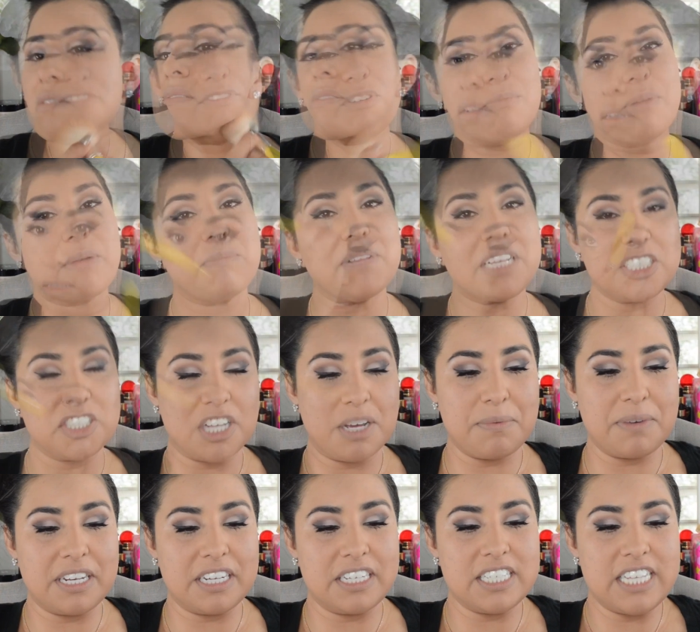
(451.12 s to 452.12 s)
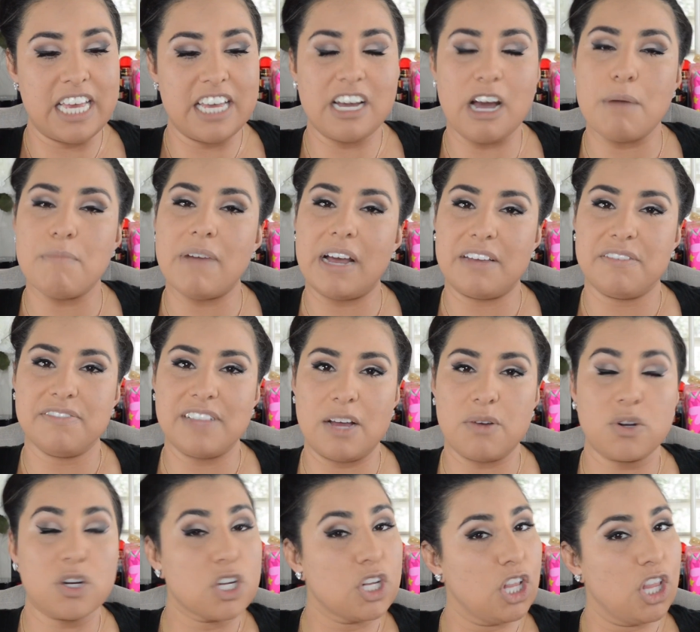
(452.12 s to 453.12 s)
For my blush, I'm going to take my
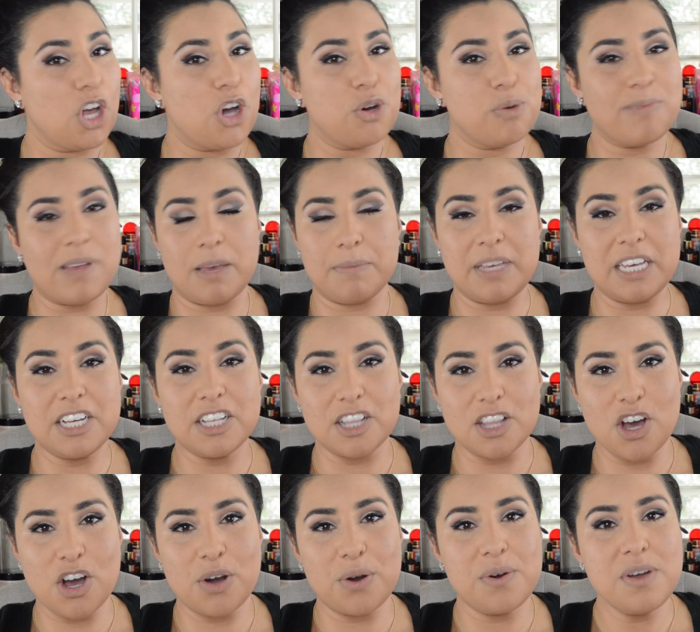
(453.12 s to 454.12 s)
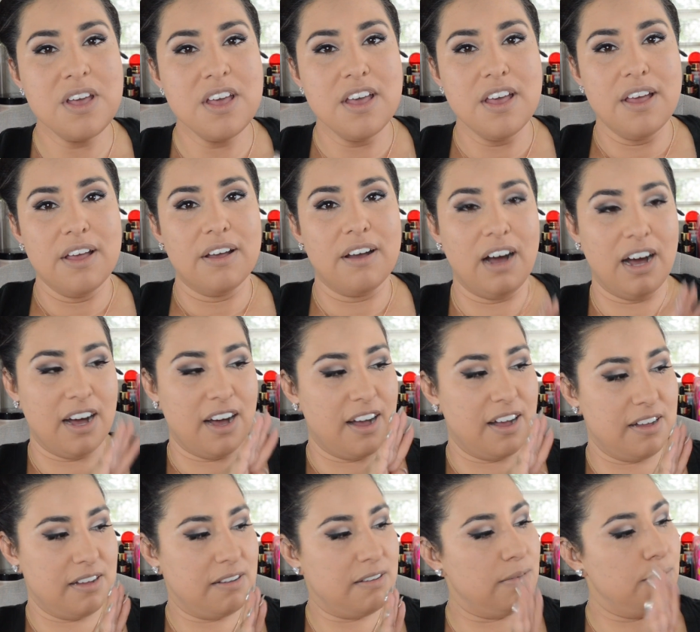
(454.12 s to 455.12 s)
Flower Glow Baby Glow
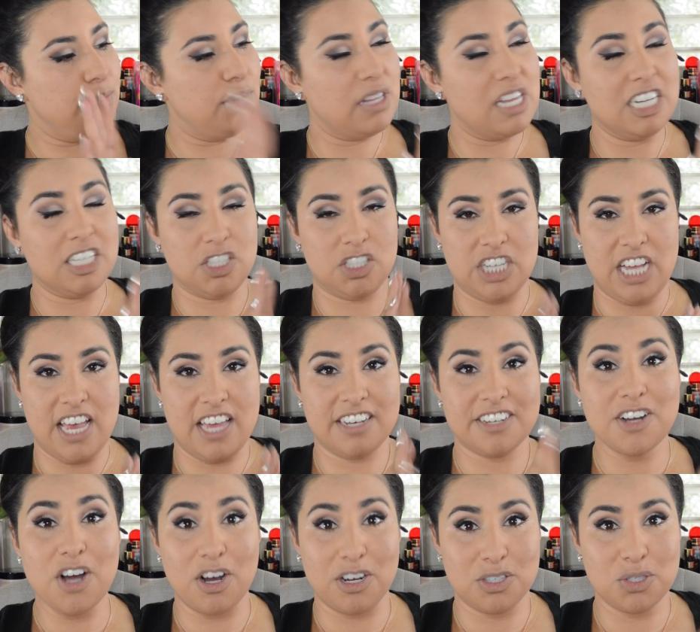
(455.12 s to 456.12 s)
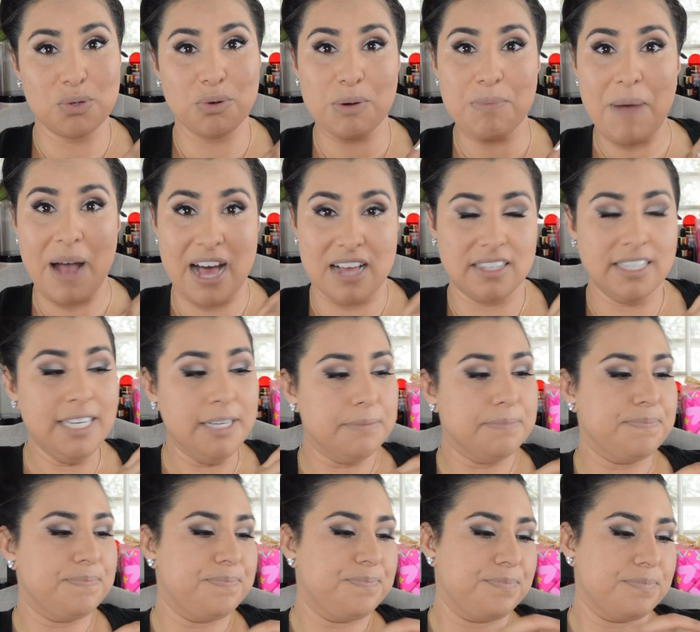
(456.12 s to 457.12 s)
blush and contour
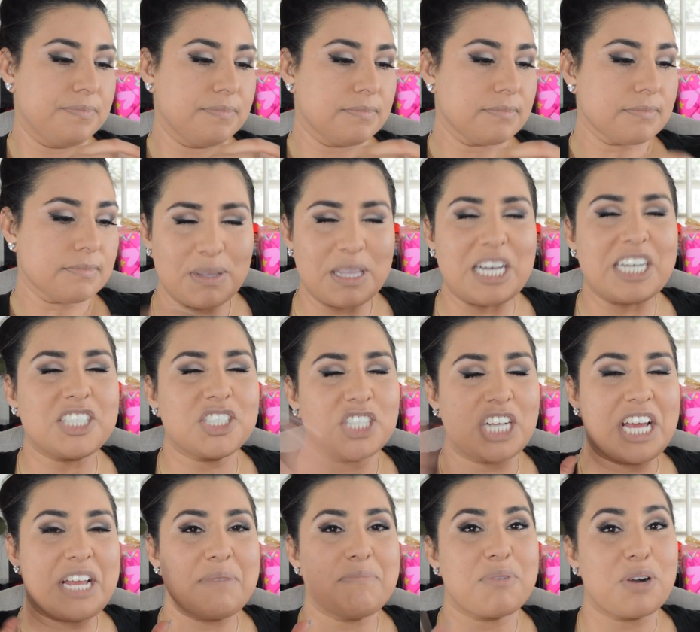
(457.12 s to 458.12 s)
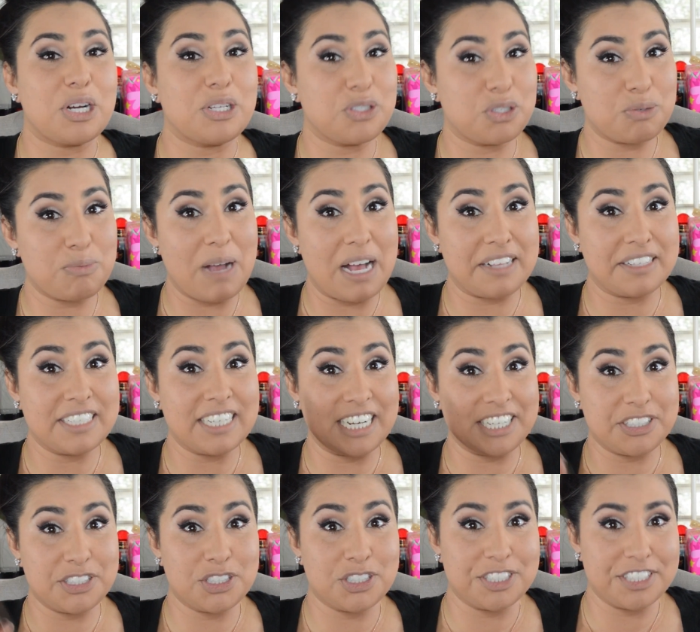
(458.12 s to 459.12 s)
palette. Blush and bronzer palette,
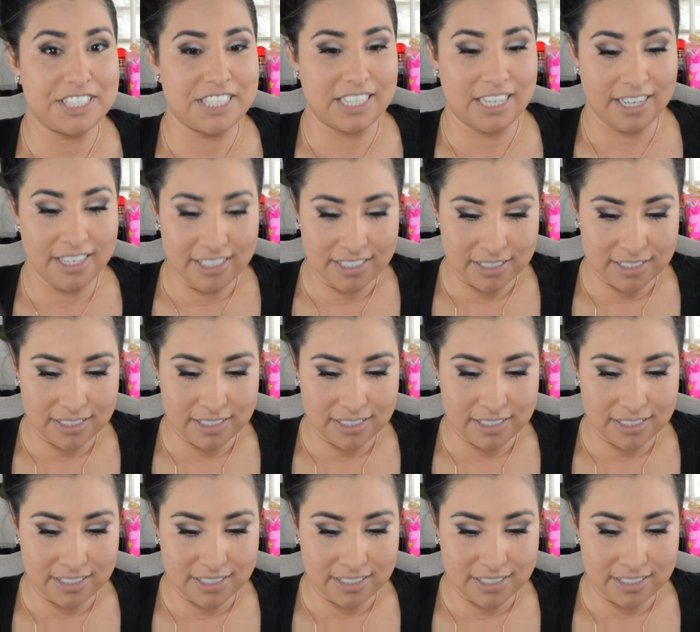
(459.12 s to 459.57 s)
I should say.